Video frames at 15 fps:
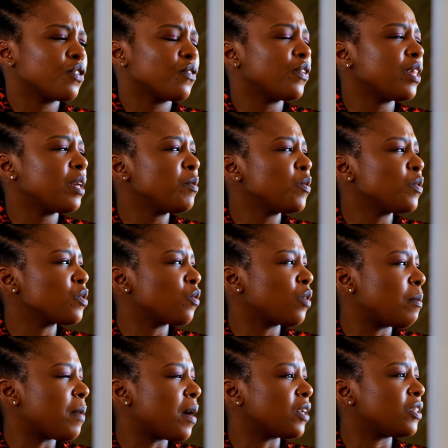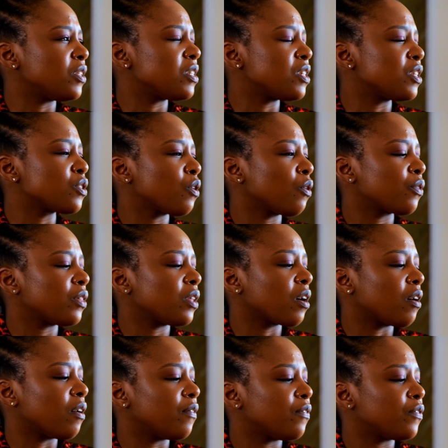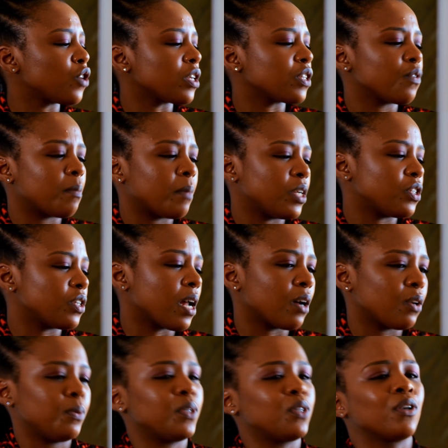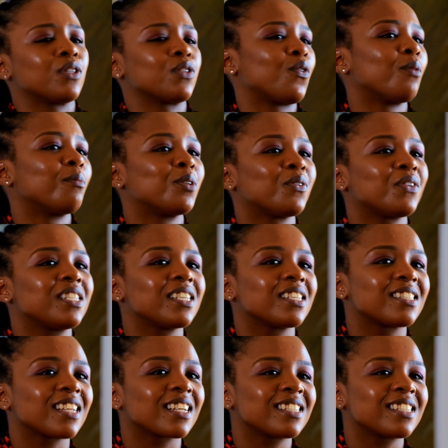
So for them, it was all about this whole thing of transformation. How do we transform the retail